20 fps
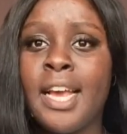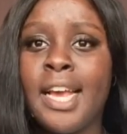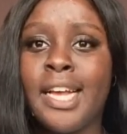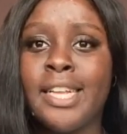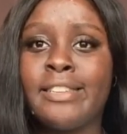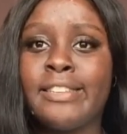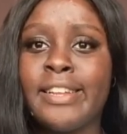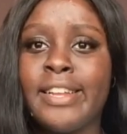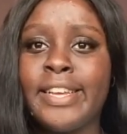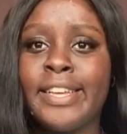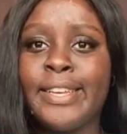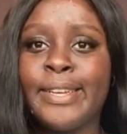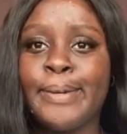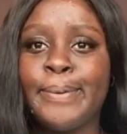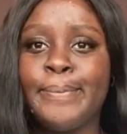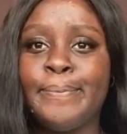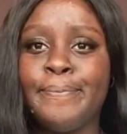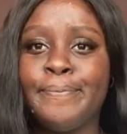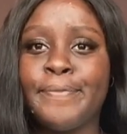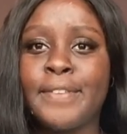It's like,
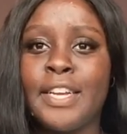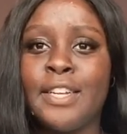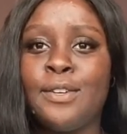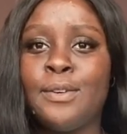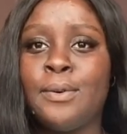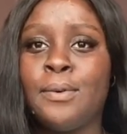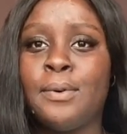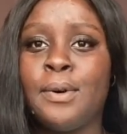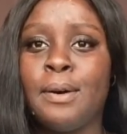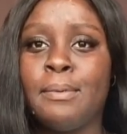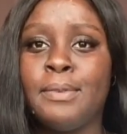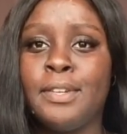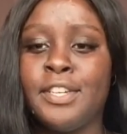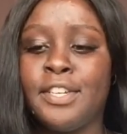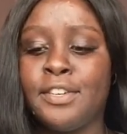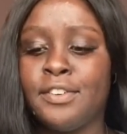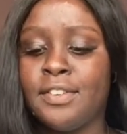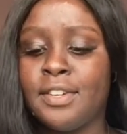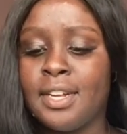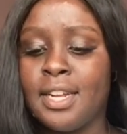I don't know what
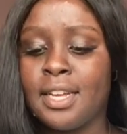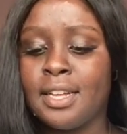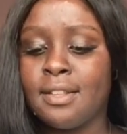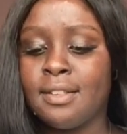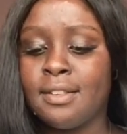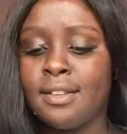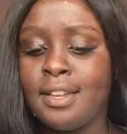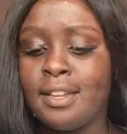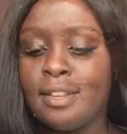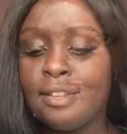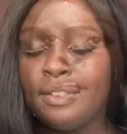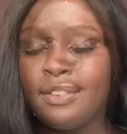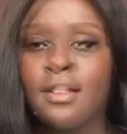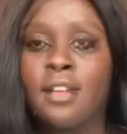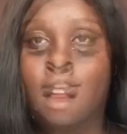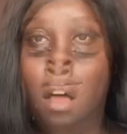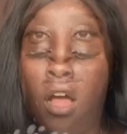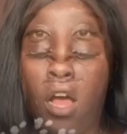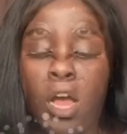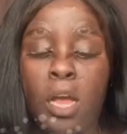material I can say this
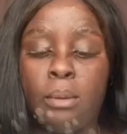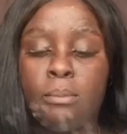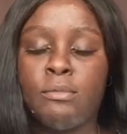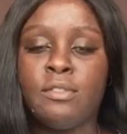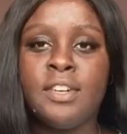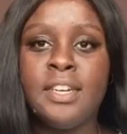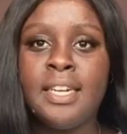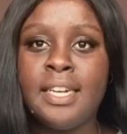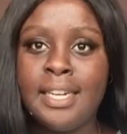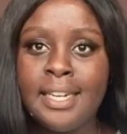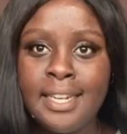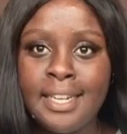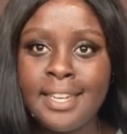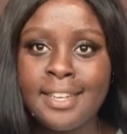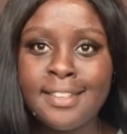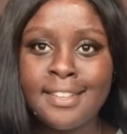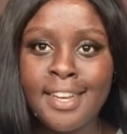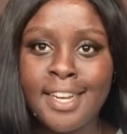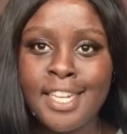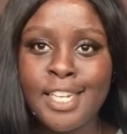is, but I'm really
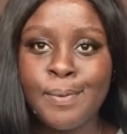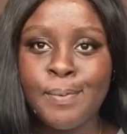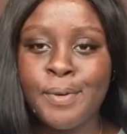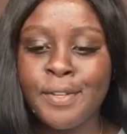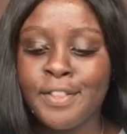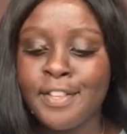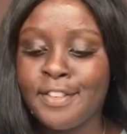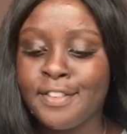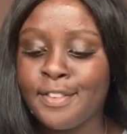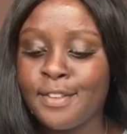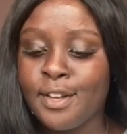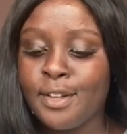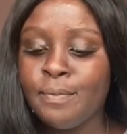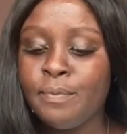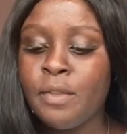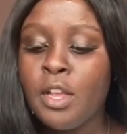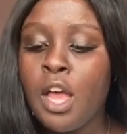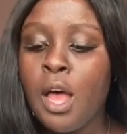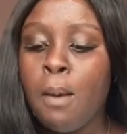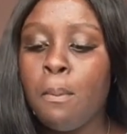excited to put this
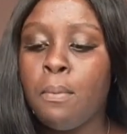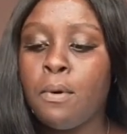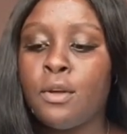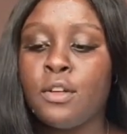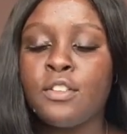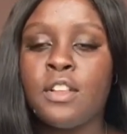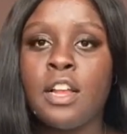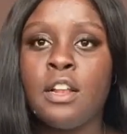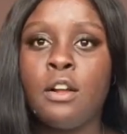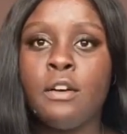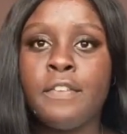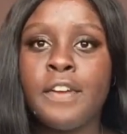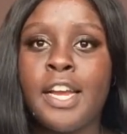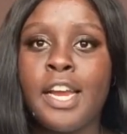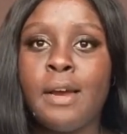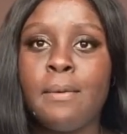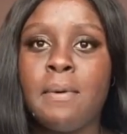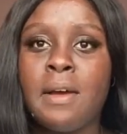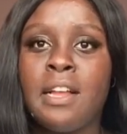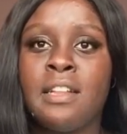on because I love
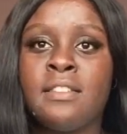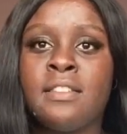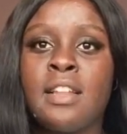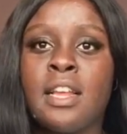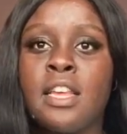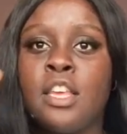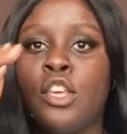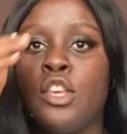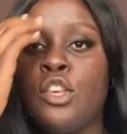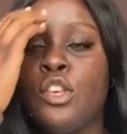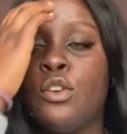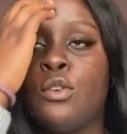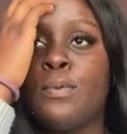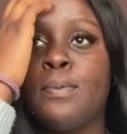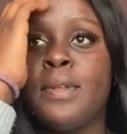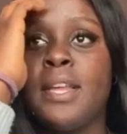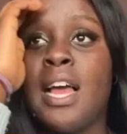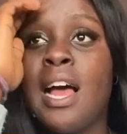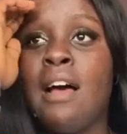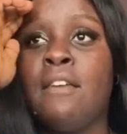hairbands. Like, you
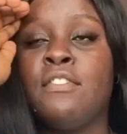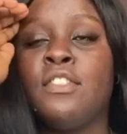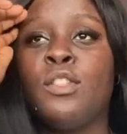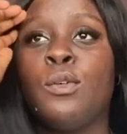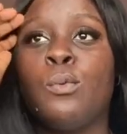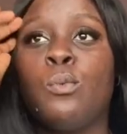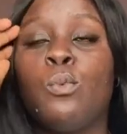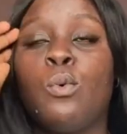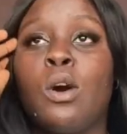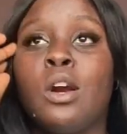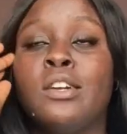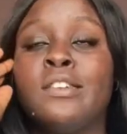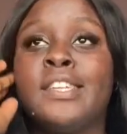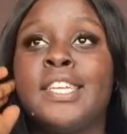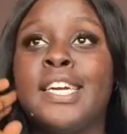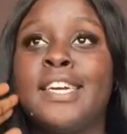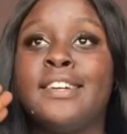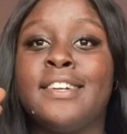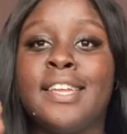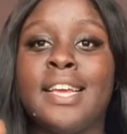could be having the worst
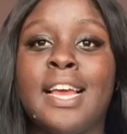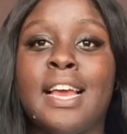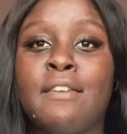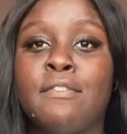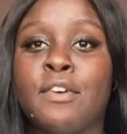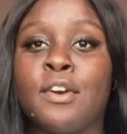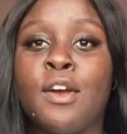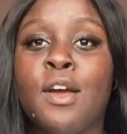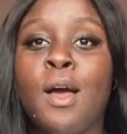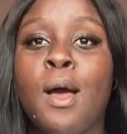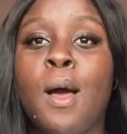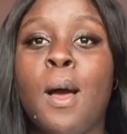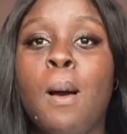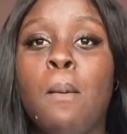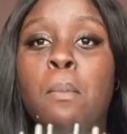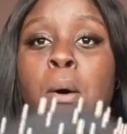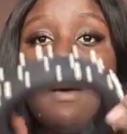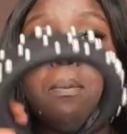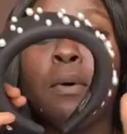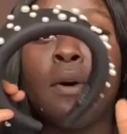hair day ever,
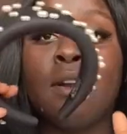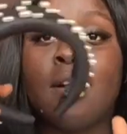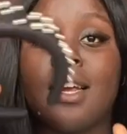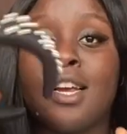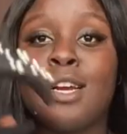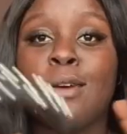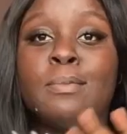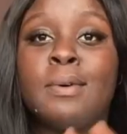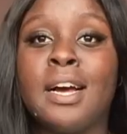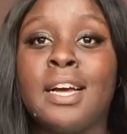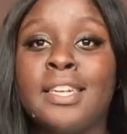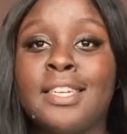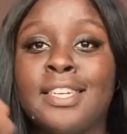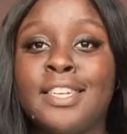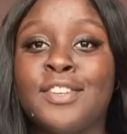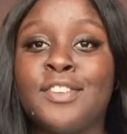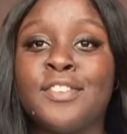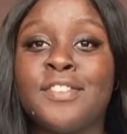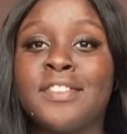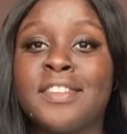pop on a hairband,
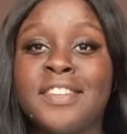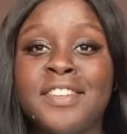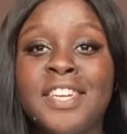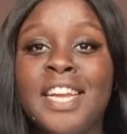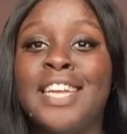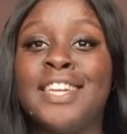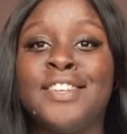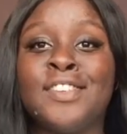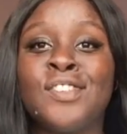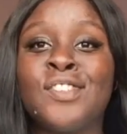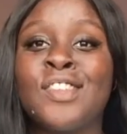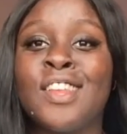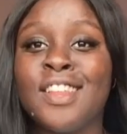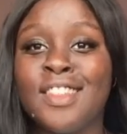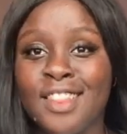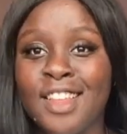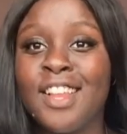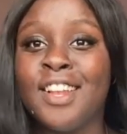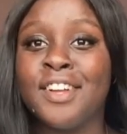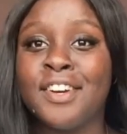it just changes
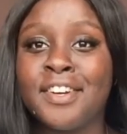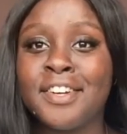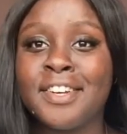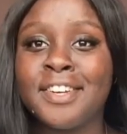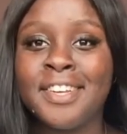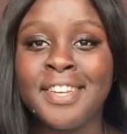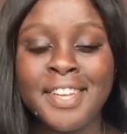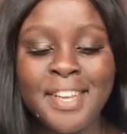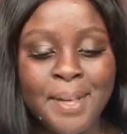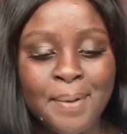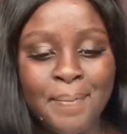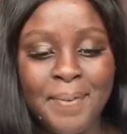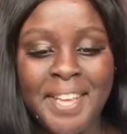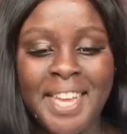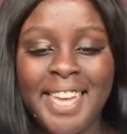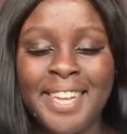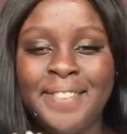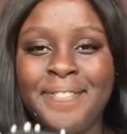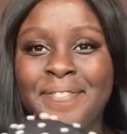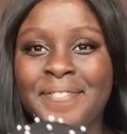the look. But
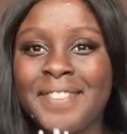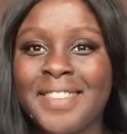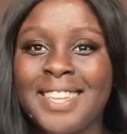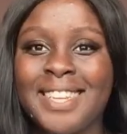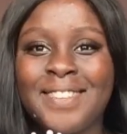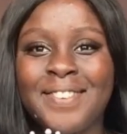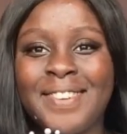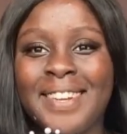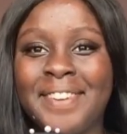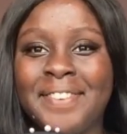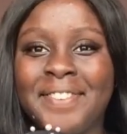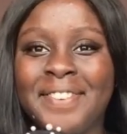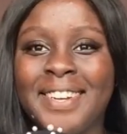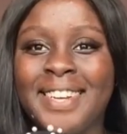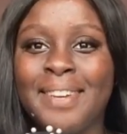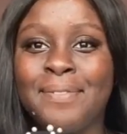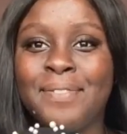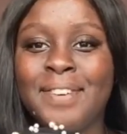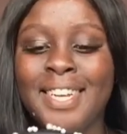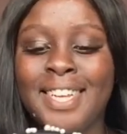yeah, that's really
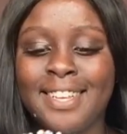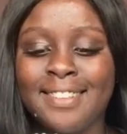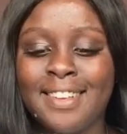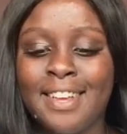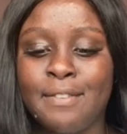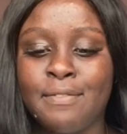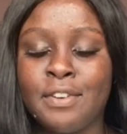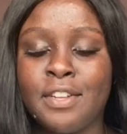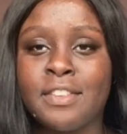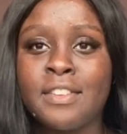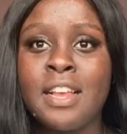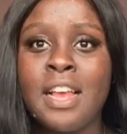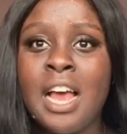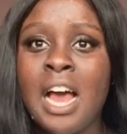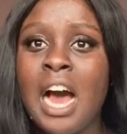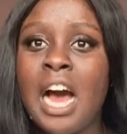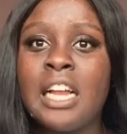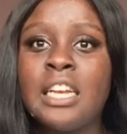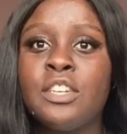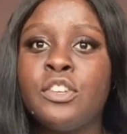pretty. I'm really excited for this.
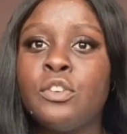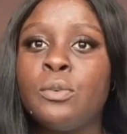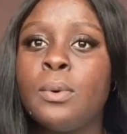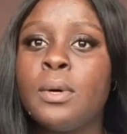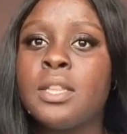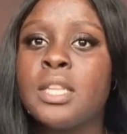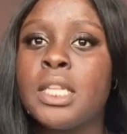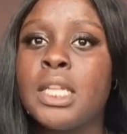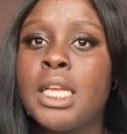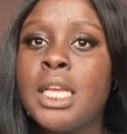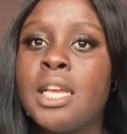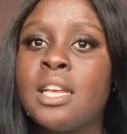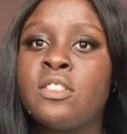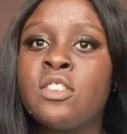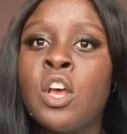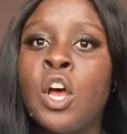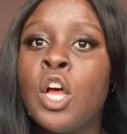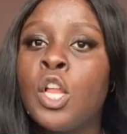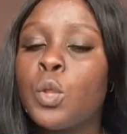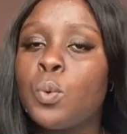And do you know what the thing
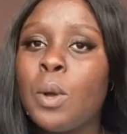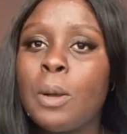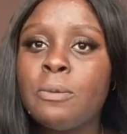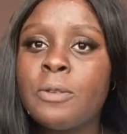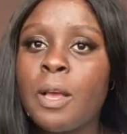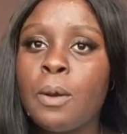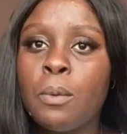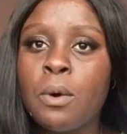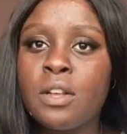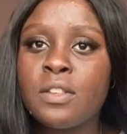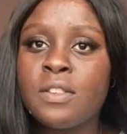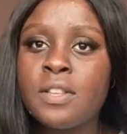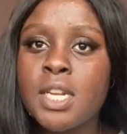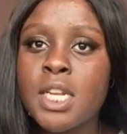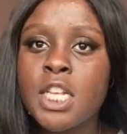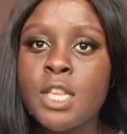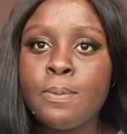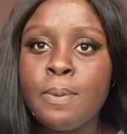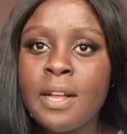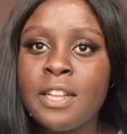is? The website wasn't
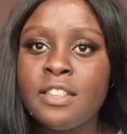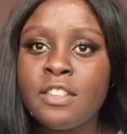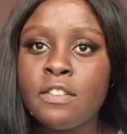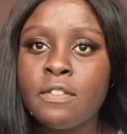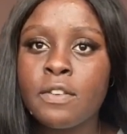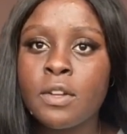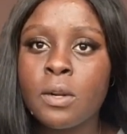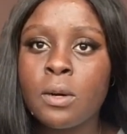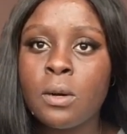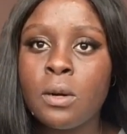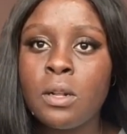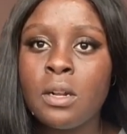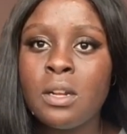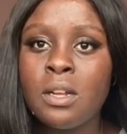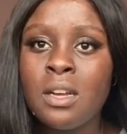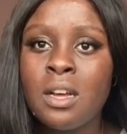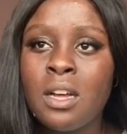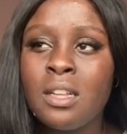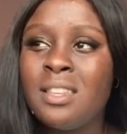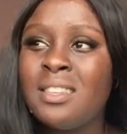expensive at all.
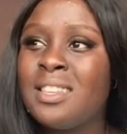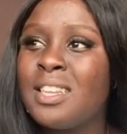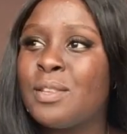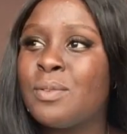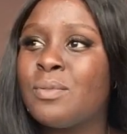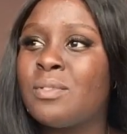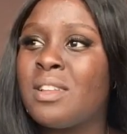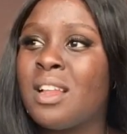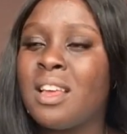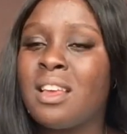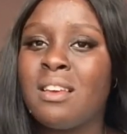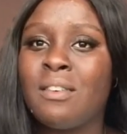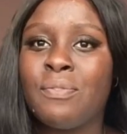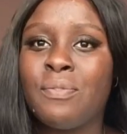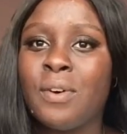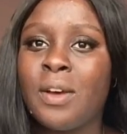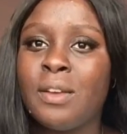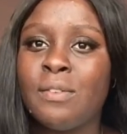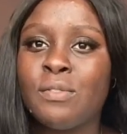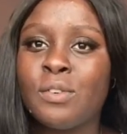I think this was like a
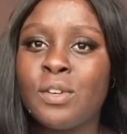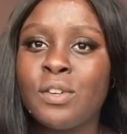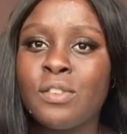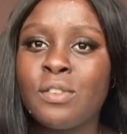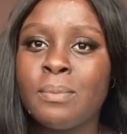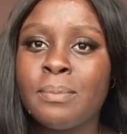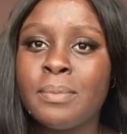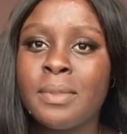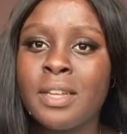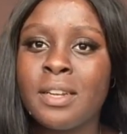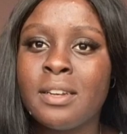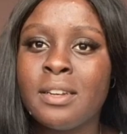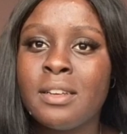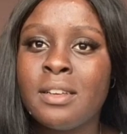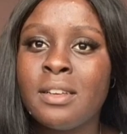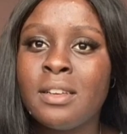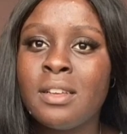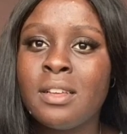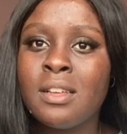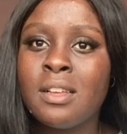fiver or something,
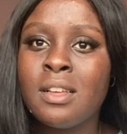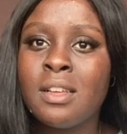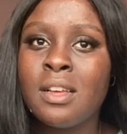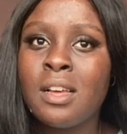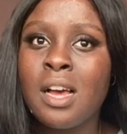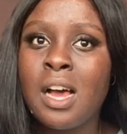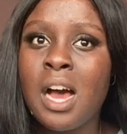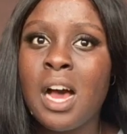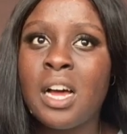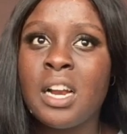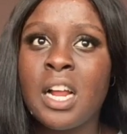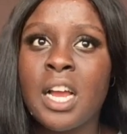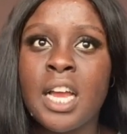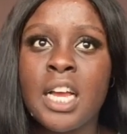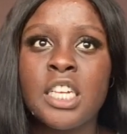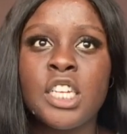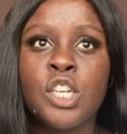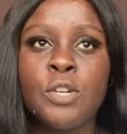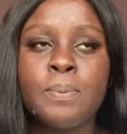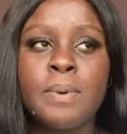and I
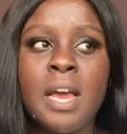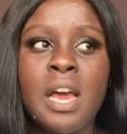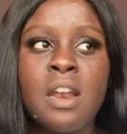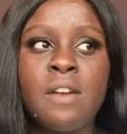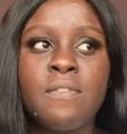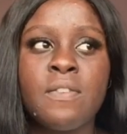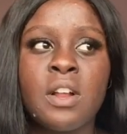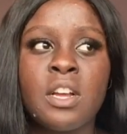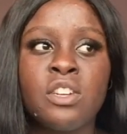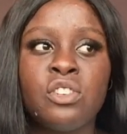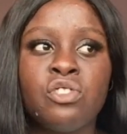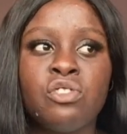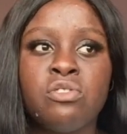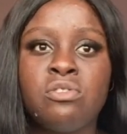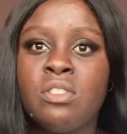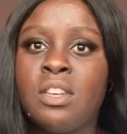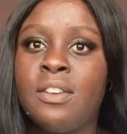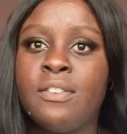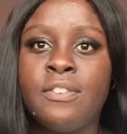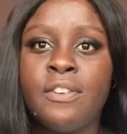ended up getting it for like
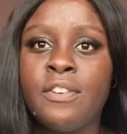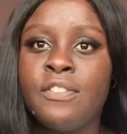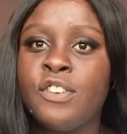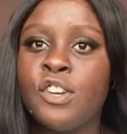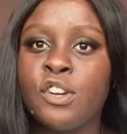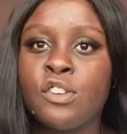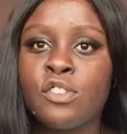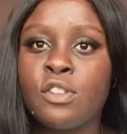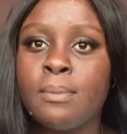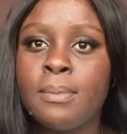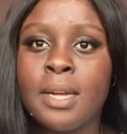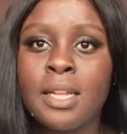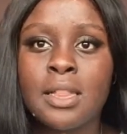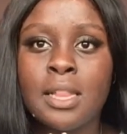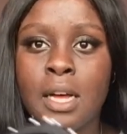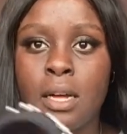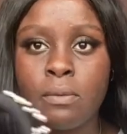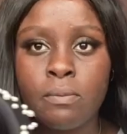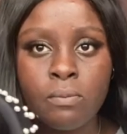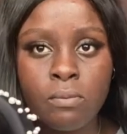$3.50 or something like
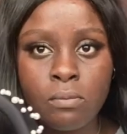that.